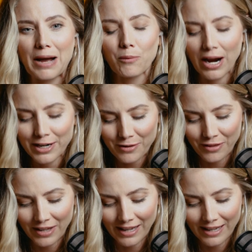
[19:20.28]
Why do you
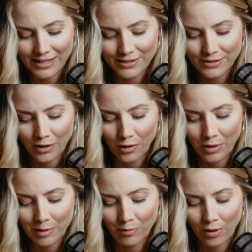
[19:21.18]
think it's so
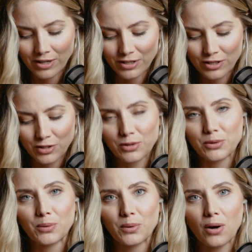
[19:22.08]
important
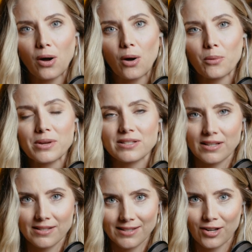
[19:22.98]
to always
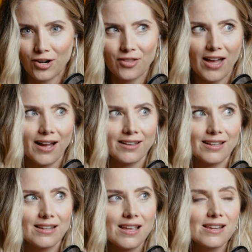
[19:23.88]
consider that
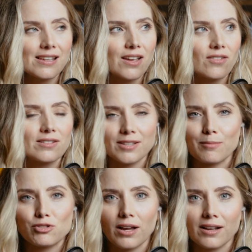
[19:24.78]
in any given
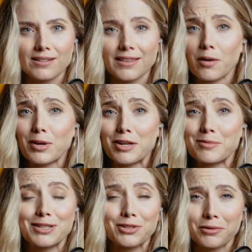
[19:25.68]
subject that we could
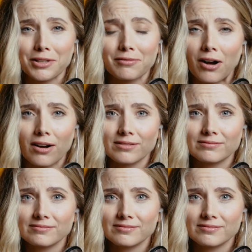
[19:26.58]
be totally wrong?